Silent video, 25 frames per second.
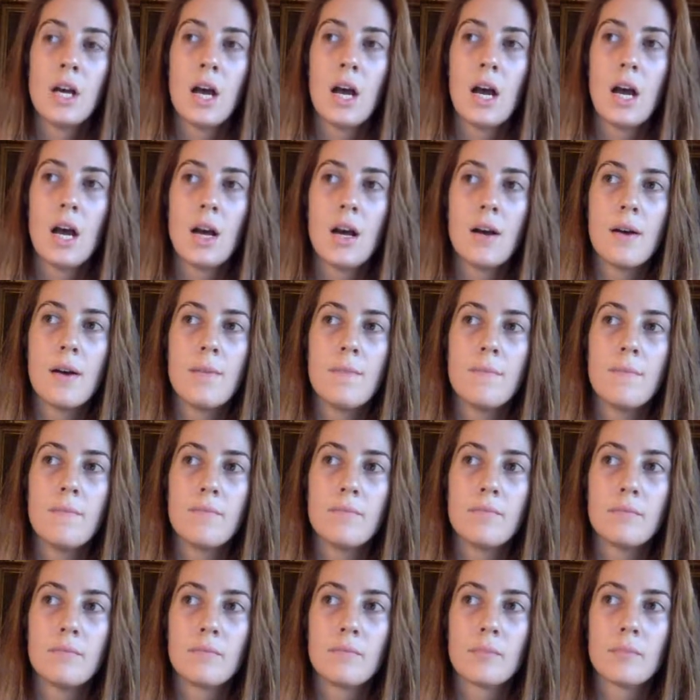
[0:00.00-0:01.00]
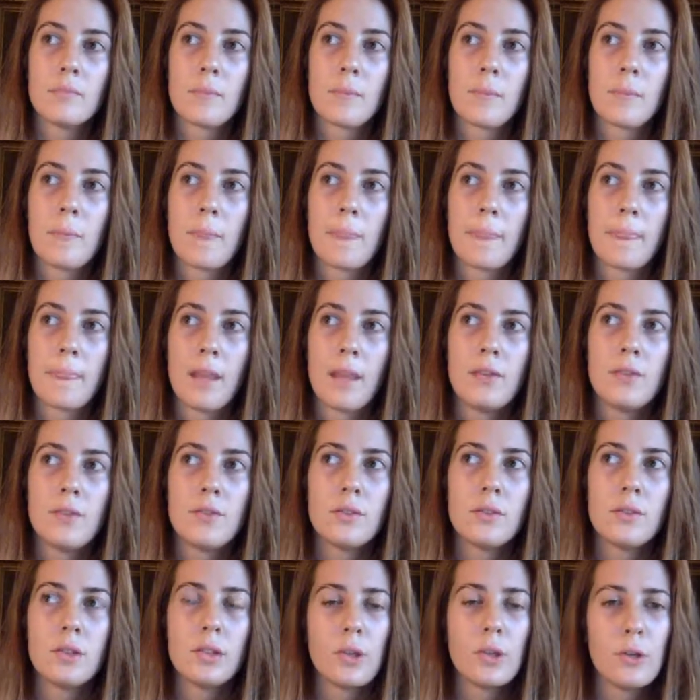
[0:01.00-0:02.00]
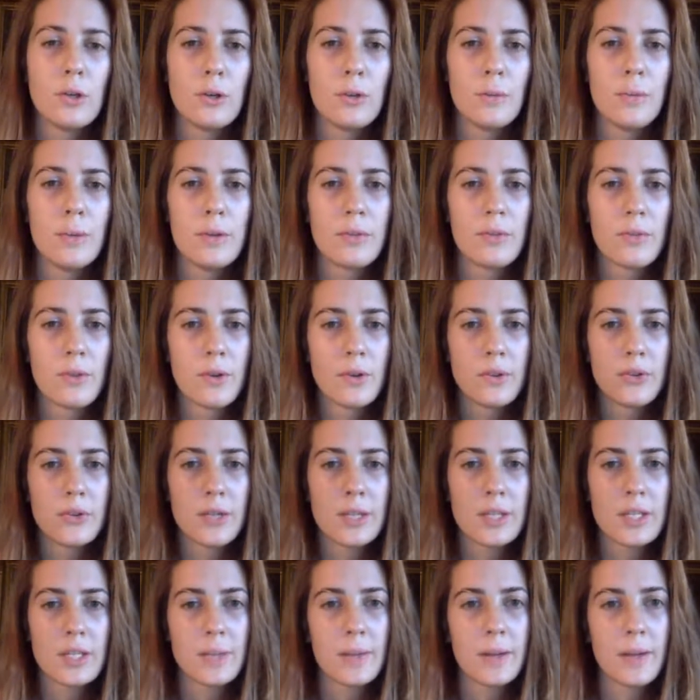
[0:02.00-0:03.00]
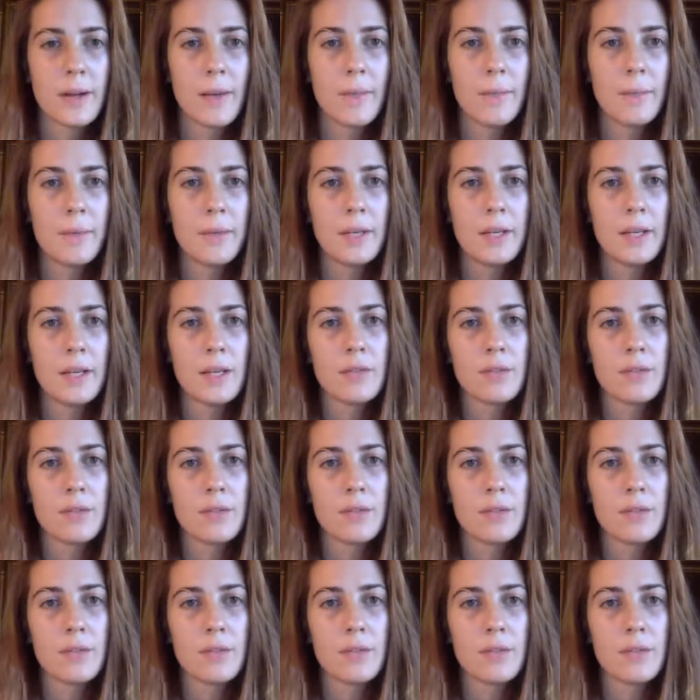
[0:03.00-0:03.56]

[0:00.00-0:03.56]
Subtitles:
I do the Globe and Royal Shakespeare Company.